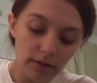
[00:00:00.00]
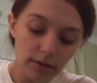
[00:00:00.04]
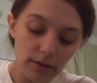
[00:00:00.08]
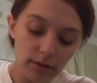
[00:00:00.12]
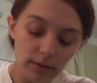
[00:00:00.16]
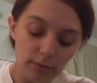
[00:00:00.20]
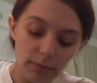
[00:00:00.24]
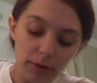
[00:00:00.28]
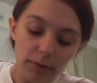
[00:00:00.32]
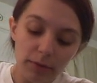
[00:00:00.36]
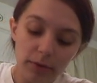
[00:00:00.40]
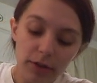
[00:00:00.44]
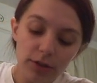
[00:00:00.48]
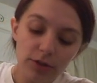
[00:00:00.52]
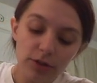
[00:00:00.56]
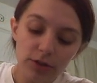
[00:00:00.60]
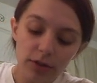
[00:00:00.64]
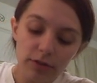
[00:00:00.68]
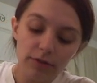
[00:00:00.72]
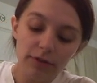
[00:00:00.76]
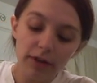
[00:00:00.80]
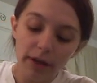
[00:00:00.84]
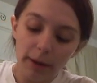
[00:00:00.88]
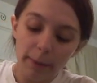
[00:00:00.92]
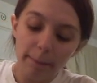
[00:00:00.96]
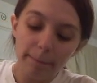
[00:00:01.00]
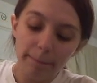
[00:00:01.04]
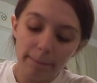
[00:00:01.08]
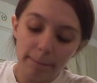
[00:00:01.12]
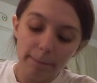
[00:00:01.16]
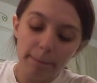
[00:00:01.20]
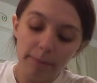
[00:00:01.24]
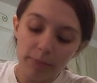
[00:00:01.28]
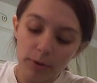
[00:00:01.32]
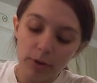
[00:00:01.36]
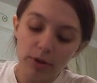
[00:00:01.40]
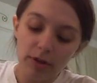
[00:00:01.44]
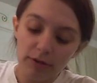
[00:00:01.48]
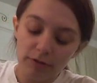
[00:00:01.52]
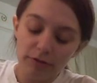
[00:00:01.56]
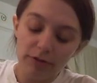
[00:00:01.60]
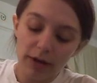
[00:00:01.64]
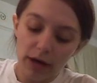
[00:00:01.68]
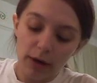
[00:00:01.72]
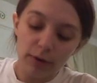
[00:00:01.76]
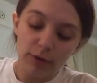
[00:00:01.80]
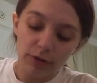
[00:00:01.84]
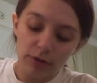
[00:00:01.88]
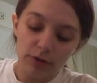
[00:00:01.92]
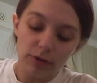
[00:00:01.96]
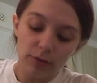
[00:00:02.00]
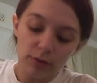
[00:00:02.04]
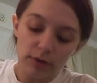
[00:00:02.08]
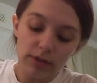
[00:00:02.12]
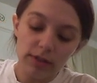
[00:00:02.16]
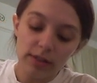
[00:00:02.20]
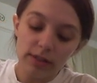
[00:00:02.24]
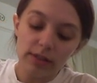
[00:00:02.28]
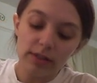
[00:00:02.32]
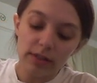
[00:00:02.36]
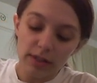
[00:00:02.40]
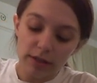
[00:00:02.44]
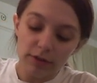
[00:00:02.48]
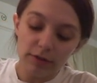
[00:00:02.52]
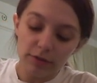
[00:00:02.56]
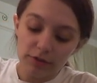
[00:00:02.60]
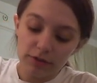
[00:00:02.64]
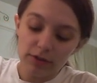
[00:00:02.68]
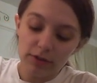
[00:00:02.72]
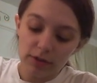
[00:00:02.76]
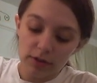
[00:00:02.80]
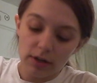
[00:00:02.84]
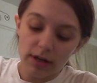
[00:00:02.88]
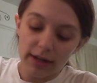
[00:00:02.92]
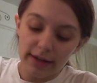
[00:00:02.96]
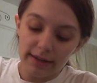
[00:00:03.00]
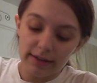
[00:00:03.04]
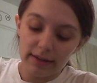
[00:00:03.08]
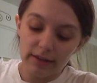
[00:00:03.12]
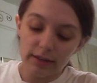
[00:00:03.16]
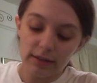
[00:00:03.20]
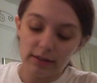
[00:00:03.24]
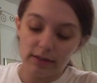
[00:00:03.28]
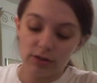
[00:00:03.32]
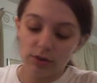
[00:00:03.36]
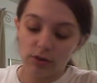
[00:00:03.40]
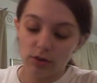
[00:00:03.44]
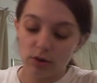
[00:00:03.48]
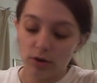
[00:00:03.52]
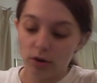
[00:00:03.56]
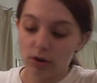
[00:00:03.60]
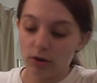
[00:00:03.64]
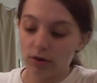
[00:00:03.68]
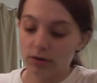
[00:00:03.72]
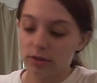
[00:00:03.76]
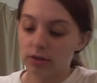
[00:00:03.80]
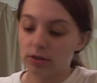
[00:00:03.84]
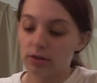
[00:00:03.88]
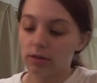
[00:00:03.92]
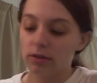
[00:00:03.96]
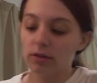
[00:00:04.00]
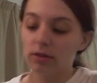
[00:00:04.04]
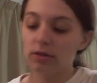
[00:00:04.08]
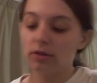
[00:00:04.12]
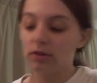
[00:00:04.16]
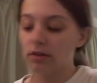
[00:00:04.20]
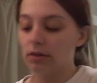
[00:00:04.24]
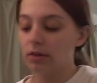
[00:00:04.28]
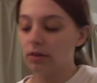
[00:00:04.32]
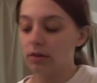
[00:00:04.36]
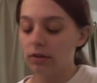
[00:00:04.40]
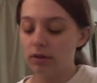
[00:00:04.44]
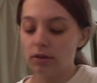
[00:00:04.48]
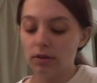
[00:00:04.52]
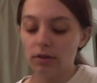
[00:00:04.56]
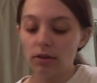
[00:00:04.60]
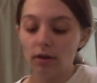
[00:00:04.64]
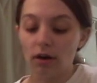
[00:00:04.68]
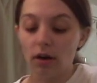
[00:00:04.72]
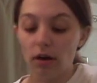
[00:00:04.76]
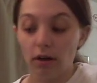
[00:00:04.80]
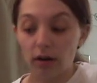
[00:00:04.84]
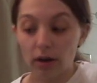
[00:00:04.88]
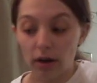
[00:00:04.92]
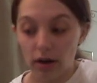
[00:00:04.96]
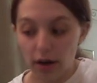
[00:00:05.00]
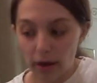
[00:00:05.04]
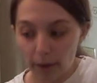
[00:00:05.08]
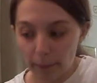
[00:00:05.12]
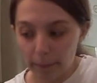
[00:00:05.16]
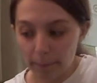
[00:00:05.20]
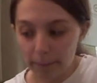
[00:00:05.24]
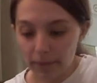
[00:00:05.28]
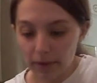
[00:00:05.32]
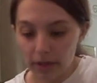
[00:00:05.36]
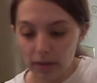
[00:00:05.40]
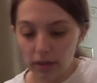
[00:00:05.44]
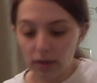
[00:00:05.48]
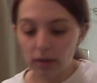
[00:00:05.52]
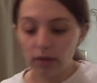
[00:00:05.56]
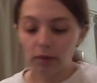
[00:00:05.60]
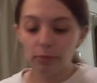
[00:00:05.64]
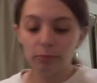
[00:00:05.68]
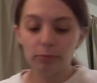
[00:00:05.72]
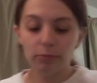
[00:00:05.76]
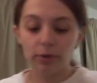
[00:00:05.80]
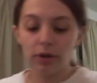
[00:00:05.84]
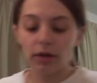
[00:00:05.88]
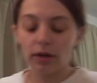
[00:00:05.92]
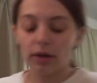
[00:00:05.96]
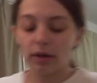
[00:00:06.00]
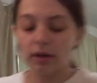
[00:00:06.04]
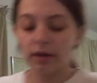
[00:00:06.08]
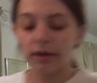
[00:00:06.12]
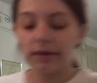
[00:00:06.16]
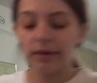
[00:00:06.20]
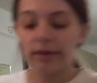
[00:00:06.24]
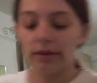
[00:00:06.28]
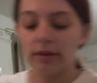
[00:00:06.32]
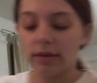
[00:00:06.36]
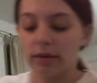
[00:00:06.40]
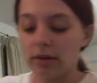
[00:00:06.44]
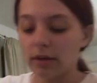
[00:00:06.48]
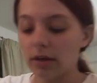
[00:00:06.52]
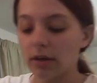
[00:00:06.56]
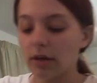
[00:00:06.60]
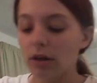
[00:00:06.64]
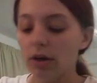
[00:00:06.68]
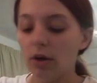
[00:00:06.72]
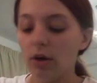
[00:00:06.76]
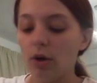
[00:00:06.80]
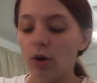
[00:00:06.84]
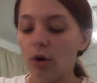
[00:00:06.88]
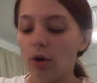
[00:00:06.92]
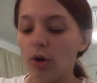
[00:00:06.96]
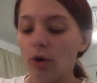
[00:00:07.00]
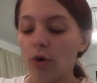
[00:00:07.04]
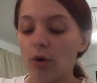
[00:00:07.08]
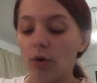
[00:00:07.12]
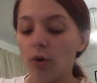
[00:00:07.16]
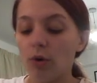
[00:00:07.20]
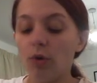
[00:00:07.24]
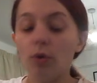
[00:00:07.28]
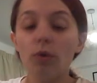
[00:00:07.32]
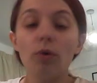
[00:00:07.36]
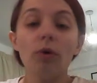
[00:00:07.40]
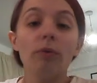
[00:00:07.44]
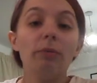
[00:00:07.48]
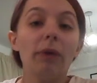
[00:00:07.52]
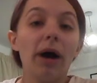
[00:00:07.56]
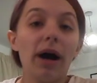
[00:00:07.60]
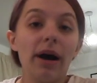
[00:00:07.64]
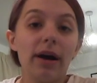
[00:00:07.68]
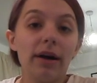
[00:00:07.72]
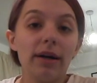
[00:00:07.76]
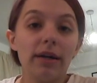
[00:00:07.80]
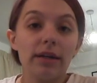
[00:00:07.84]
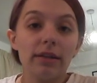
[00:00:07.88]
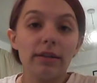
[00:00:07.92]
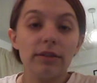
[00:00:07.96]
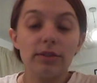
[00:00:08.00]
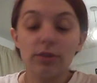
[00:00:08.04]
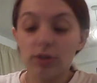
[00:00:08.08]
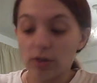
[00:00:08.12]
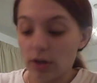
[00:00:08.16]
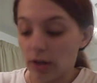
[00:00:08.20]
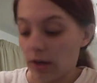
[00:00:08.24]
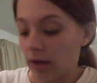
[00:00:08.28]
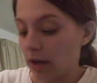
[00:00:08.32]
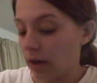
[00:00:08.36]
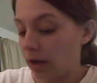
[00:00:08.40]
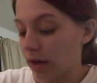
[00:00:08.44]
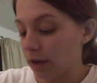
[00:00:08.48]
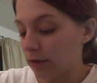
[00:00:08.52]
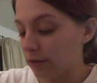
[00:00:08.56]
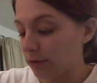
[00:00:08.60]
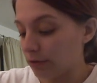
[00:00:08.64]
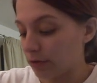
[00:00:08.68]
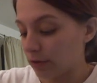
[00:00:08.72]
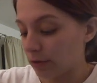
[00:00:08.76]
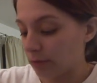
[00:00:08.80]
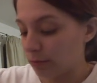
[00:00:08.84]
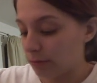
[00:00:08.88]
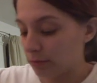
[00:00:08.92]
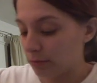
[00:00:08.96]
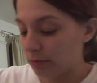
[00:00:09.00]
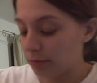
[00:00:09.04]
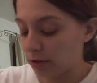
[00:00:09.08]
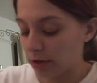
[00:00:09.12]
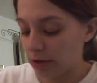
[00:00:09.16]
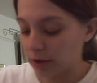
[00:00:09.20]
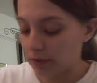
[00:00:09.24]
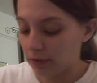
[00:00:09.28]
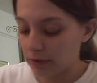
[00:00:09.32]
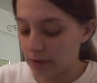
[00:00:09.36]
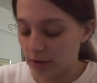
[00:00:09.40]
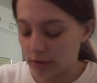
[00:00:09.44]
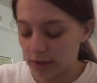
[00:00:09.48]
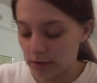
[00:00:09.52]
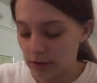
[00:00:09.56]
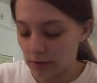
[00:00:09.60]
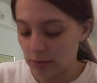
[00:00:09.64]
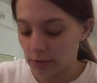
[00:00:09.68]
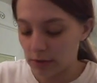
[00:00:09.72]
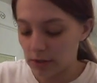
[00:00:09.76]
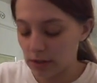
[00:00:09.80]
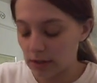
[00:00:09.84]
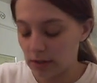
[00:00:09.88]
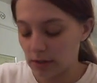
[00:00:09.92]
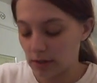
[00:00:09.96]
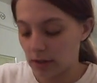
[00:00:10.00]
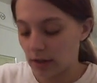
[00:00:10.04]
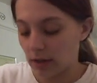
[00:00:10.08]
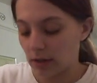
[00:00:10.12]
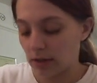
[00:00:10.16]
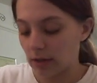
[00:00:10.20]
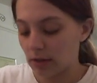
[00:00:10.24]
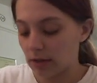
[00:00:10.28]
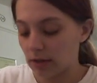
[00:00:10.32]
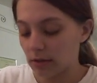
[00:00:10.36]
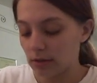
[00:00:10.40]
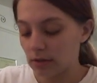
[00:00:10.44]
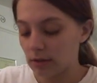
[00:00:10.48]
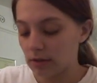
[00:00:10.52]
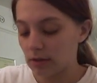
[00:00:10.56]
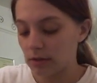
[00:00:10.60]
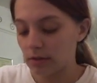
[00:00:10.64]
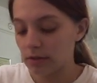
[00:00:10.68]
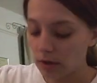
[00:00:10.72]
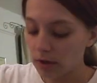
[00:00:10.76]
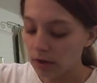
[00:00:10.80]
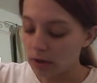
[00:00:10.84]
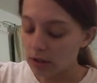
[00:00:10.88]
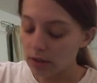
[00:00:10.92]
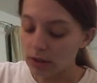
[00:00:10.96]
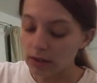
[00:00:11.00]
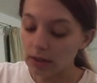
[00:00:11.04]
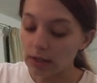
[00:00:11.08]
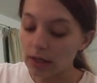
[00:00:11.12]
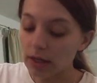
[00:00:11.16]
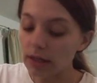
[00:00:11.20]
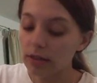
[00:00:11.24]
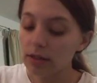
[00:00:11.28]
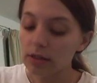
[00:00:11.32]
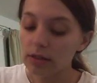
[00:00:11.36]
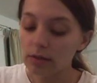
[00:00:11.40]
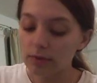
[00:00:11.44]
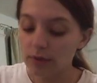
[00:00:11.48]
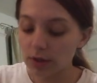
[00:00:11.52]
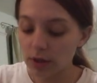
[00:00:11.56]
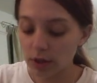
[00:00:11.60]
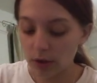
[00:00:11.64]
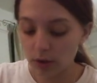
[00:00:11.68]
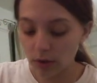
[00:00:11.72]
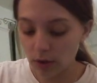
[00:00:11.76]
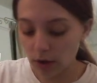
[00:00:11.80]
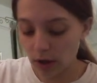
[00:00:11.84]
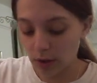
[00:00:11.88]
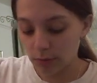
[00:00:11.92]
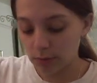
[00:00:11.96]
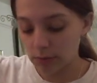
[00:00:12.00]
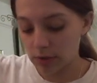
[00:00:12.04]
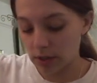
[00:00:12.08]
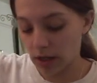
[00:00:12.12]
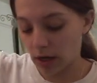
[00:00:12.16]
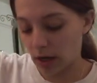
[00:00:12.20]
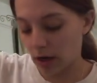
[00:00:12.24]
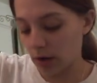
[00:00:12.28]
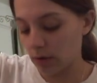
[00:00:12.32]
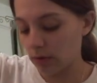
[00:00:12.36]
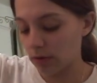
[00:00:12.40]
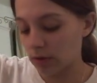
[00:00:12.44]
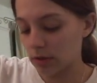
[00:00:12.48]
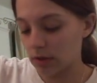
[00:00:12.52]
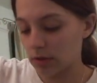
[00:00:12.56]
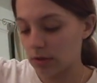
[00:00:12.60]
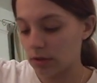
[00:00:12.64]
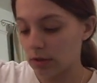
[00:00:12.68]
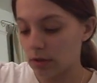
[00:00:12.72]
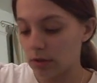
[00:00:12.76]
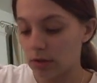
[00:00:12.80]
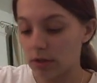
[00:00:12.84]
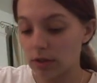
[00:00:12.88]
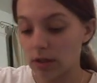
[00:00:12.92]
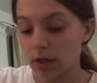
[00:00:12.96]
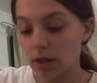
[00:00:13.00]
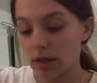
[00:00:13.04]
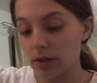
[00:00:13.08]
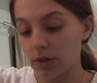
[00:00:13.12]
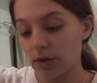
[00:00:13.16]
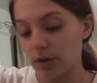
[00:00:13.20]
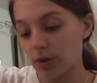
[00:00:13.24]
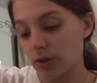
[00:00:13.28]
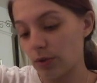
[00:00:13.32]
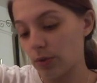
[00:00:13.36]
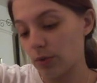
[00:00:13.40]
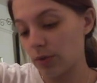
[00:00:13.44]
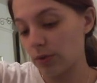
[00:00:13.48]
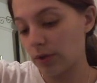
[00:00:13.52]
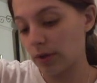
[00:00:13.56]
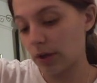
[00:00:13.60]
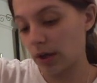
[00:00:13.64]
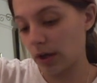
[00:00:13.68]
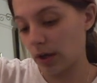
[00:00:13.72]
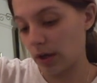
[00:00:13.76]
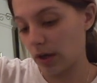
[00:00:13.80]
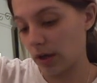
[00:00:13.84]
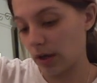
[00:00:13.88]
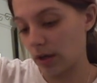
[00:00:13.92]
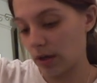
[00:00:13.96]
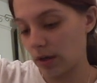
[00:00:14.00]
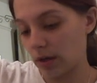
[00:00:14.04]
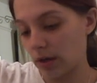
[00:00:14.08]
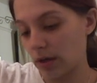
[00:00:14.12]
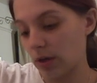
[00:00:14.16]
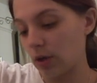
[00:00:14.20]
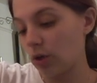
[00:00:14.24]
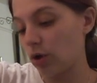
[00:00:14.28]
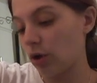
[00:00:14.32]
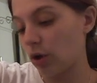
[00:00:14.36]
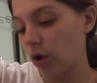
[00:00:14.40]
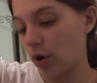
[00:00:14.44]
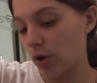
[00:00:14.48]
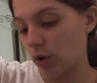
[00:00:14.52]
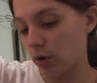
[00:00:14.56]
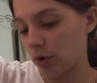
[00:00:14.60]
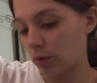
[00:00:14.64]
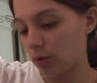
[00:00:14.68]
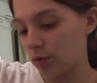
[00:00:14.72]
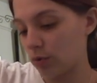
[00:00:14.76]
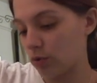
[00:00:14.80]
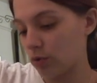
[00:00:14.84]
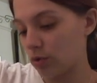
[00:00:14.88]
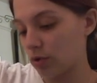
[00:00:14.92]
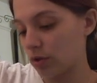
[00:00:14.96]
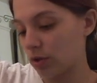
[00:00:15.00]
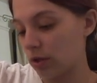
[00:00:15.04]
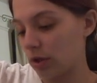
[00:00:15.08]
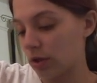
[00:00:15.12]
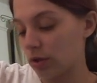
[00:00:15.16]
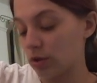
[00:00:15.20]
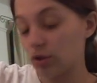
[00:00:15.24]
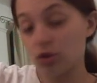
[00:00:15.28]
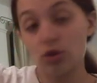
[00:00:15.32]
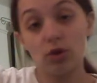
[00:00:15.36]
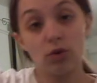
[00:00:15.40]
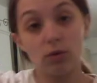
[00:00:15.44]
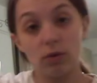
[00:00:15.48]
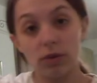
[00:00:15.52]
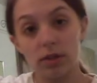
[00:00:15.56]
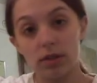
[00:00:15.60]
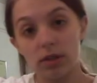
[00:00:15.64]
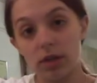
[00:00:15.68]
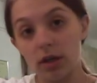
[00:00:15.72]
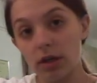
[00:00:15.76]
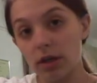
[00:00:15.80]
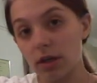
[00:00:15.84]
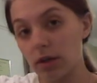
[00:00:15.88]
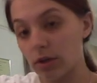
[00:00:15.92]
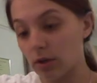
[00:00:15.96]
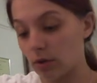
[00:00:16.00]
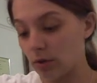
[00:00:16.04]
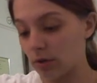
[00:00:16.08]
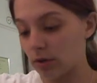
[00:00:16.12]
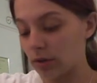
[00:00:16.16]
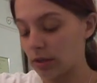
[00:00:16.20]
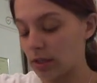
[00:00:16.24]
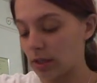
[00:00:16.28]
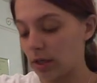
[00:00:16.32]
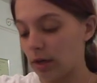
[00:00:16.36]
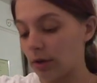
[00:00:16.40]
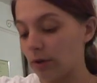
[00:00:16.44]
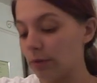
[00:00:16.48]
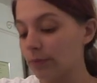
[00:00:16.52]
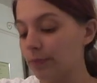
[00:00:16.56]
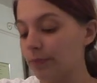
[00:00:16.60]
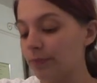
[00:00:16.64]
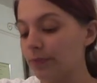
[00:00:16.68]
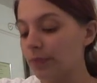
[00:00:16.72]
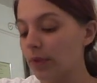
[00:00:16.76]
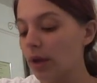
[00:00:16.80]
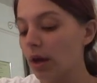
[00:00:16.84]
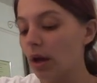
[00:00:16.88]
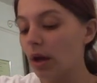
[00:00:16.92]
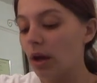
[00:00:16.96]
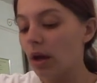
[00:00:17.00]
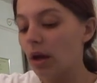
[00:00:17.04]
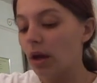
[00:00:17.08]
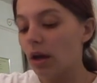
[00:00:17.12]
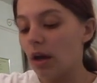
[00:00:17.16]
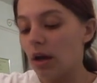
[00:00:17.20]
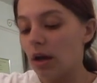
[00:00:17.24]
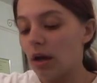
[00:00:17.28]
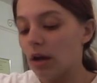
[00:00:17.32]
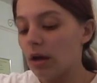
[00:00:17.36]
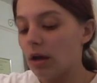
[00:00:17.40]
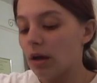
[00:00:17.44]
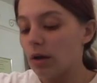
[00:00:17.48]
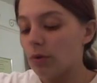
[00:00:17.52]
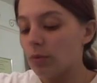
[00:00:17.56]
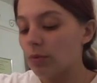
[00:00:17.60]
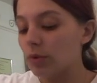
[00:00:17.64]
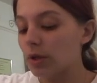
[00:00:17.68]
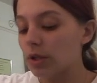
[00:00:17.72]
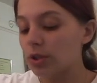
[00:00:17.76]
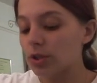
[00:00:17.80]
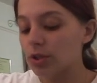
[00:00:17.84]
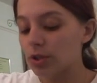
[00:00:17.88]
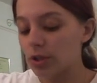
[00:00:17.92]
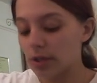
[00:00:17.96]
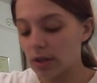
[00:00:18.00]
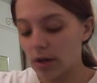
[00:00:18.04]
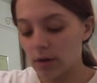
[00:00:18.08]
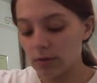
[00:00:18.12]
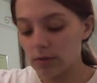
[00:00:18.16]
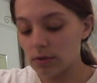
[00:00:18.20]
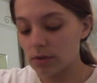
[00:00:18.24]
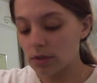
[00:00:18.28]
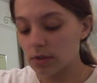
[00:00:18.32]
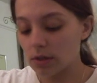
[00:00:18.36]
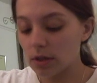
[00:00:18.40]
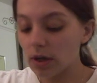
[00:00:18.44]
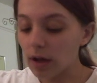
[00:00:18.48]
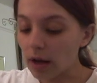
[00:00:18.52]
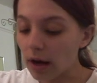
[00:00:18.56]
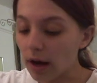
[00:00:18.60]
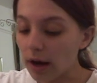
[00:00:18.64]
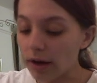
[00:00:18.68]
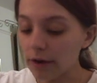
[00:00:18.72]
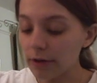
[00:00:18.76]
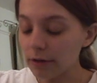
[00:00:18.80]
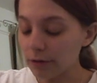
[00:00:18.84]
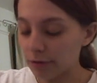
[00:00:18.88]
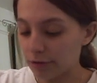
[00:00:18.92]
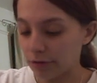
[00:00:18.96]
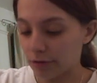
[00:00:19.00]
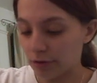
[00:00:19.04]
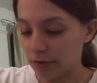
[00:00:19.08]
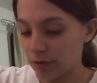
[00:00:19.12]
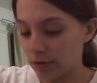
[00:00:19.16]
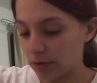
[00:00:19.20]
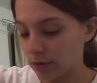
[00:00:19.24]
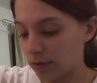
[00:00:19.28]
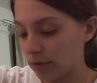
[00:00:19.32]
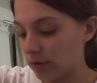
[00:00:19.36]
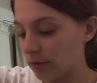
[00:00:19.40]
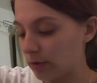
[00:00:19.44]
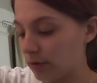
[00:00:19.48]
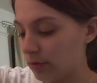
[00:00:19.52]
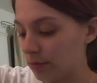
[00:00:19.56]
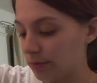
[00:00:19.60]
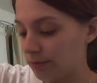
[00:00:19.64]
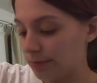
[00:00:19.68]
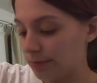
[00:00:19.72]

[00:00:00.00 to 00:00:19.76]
Maybe I should have like put the flour through a sieve so like it's not clumpy, but like who am I to learn from previous mistakes? The day this video comes out is the day the UK goes into a second lockdown, which sounds delightful,